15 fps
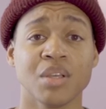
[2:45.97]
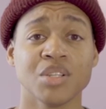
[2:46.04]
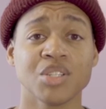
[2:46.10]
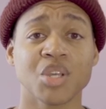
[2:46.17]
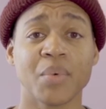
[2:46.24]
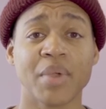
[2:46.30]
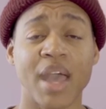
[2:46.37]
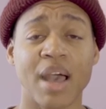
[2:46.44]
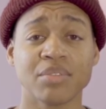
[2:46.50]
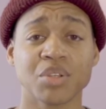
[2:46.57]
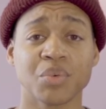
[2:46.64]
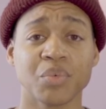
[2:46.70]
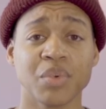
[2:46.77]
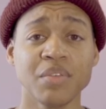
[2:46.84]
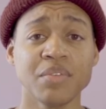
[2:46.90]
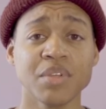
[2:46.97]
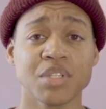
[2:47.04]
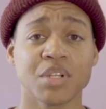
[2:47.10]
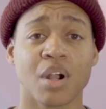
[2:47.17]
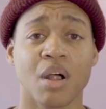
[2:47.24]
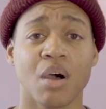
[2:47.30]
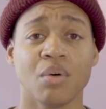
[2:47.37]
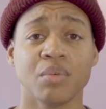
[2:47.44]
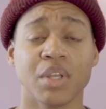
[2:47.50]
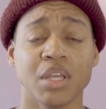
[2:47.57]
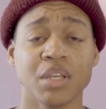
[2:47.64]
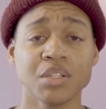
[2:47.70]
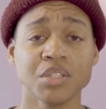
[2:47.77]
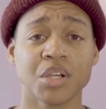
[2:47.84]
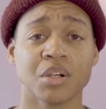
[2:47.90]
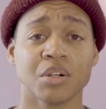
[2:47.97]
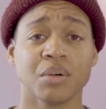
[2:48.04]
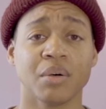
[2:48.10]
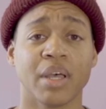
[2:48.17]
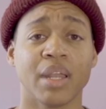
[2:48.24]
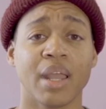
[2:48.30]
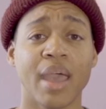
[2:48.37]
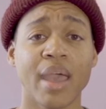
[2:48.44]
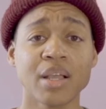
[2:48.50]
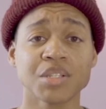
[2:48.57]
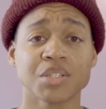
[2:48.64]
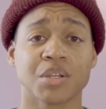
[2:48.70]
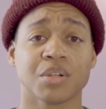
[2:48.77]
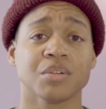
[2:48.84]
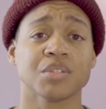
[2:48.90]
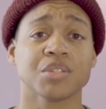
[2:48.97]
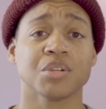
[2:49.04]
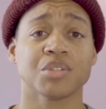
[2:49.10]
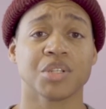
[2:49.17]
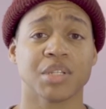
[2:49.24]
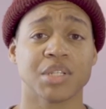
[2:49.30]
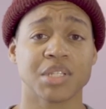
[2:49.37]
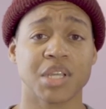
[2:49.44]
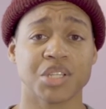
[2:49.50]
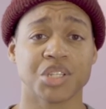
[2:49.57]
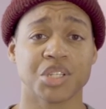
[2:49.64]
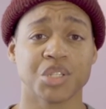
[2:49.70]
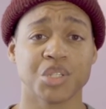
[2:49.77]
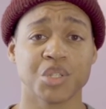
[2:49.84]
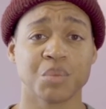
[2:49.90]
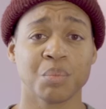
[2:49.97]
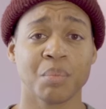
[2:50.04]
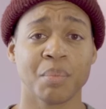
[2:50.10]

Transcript: So we have to revisit our own internal and external socializations.